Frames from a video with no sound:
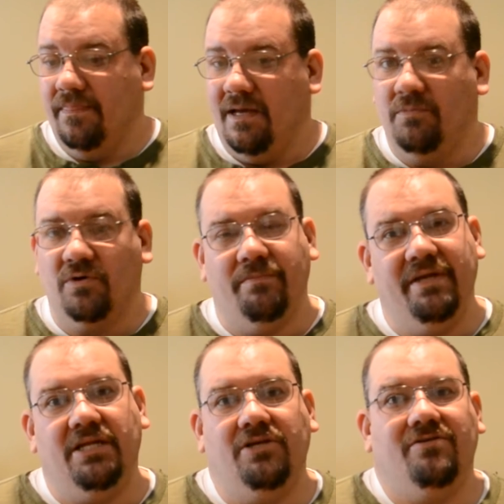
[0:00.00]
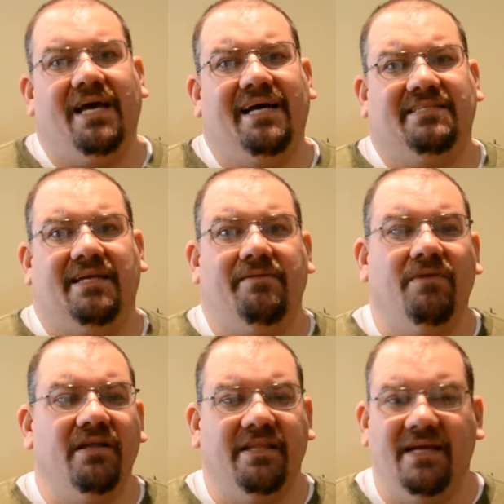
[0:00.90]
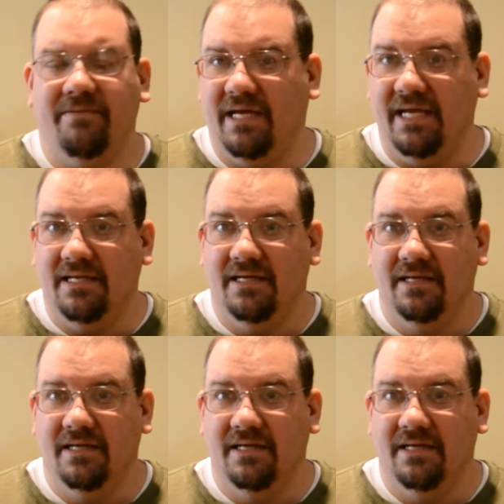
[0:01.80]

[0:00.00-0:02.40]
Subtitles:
going to commit to you guys a monthly update.